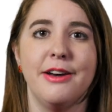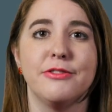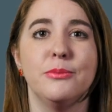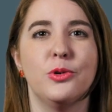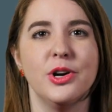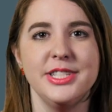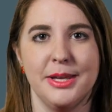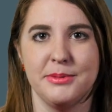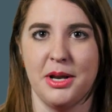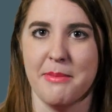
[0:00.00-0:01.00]
And for more
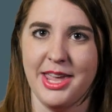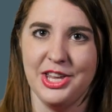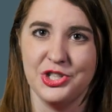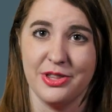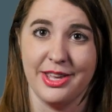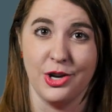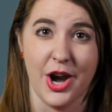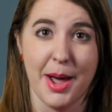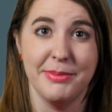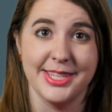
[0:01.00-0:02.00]
tips on making sure that
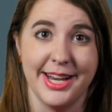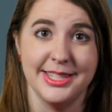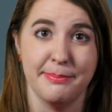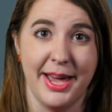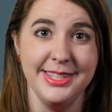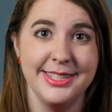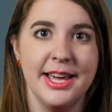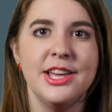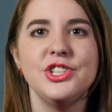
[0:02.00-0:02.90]
your app is at its best,